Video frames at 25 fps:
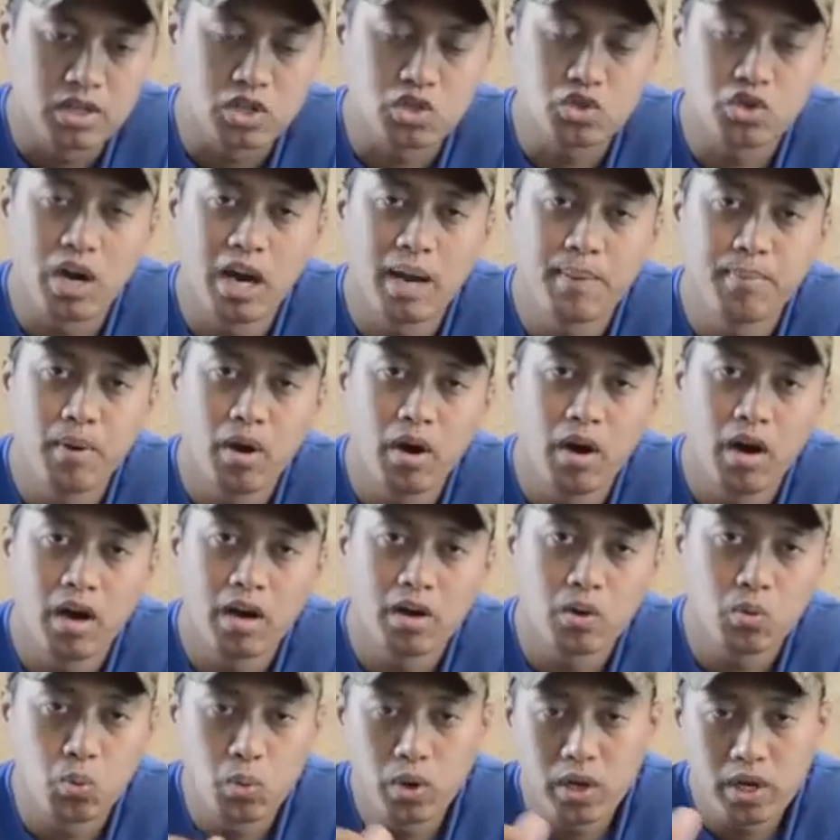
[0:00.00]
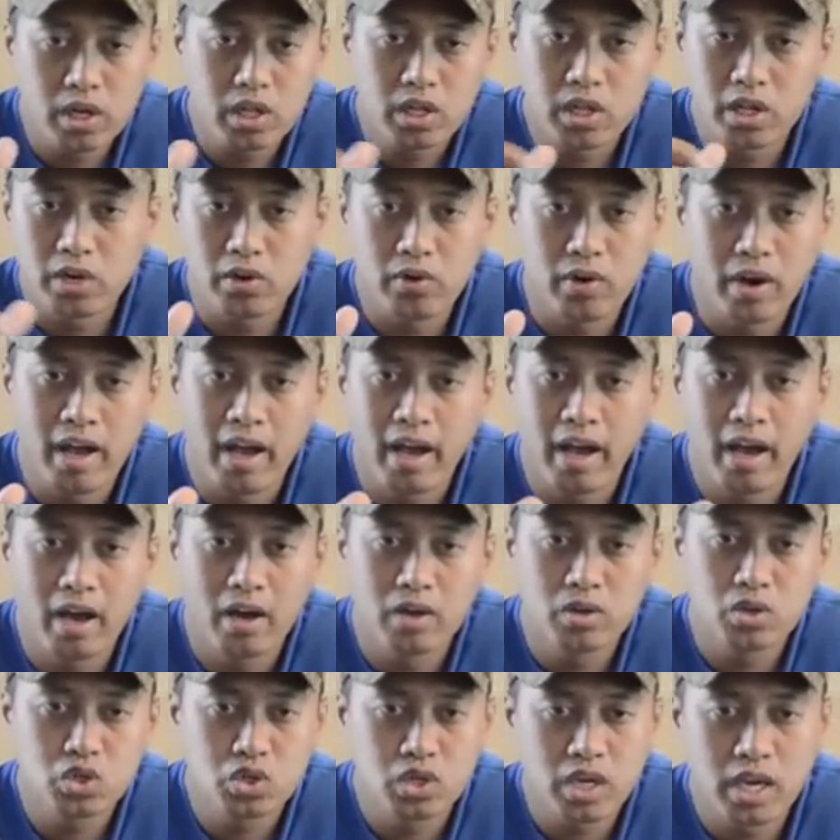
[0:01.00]
tripod, wiggle it
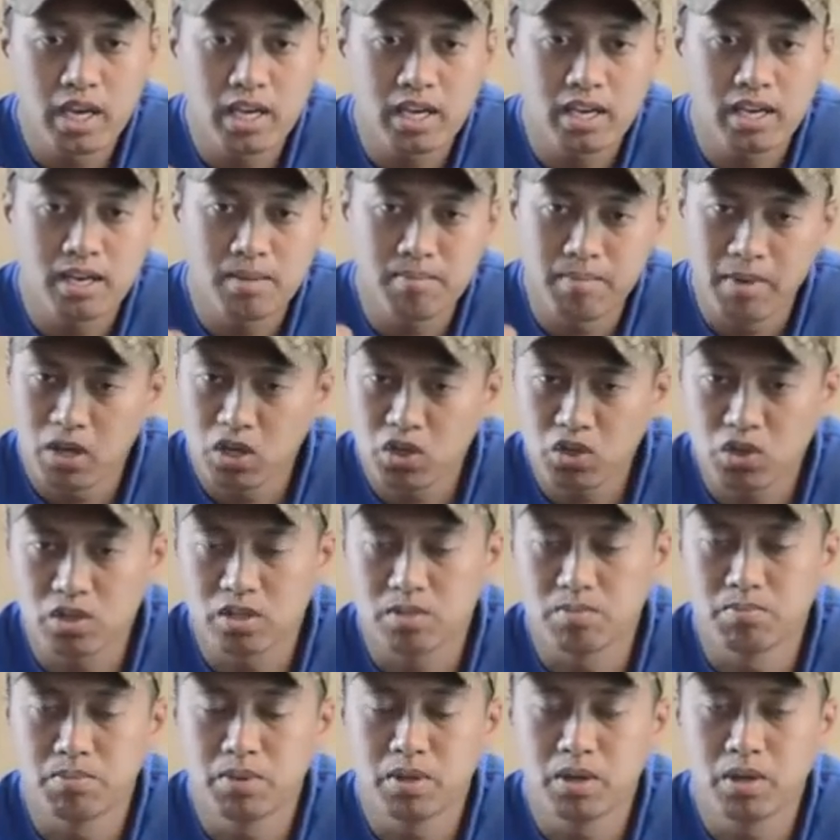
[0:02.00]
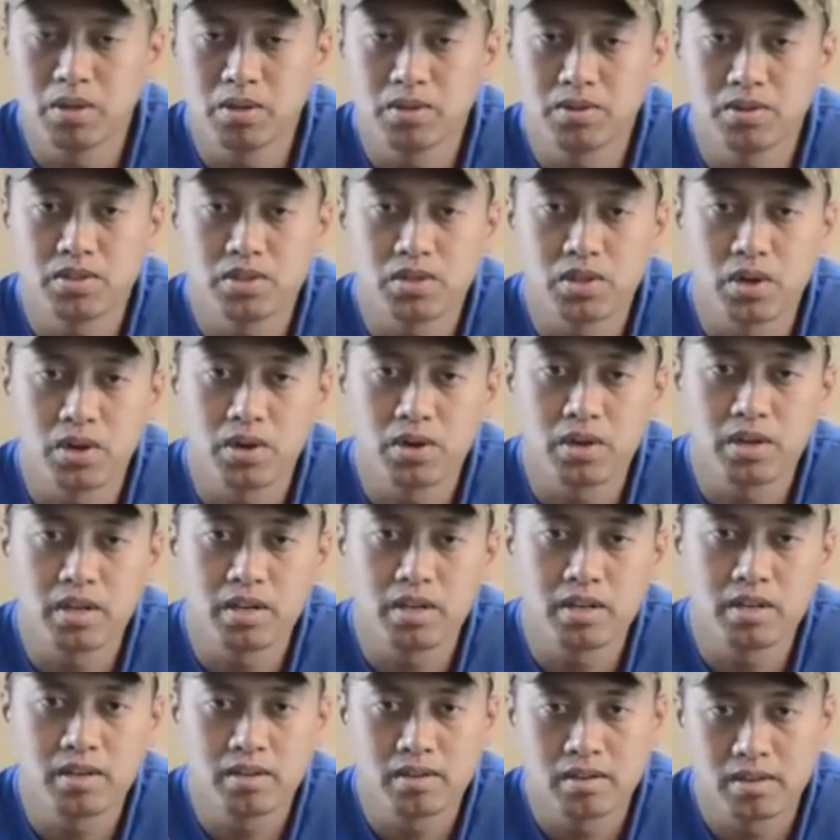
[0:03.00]
around, shake it, make sure it's built,
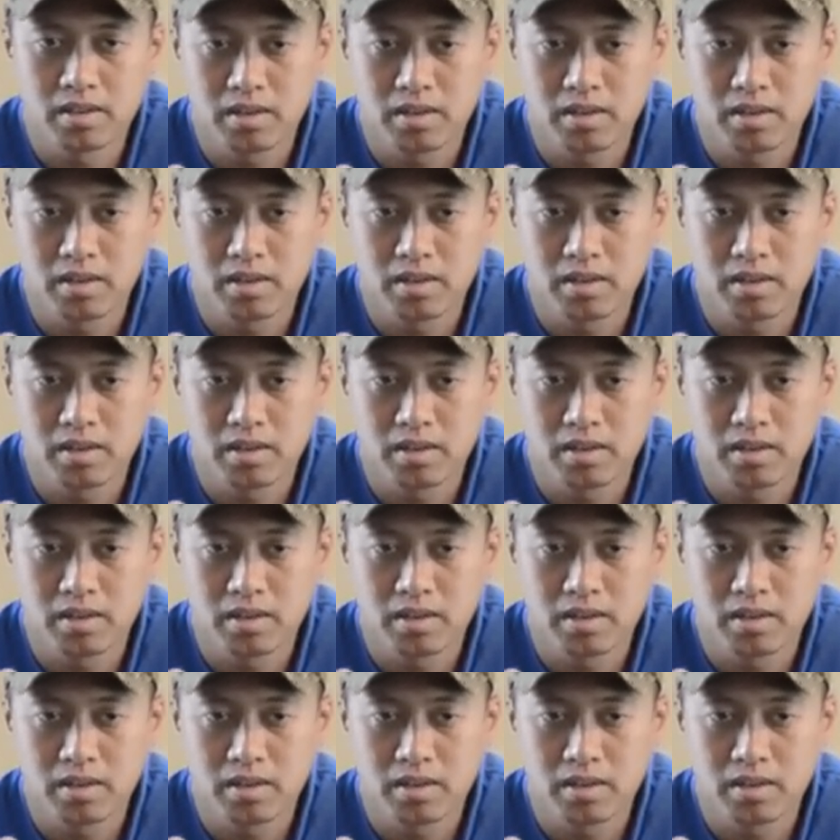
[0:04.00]
sturdy.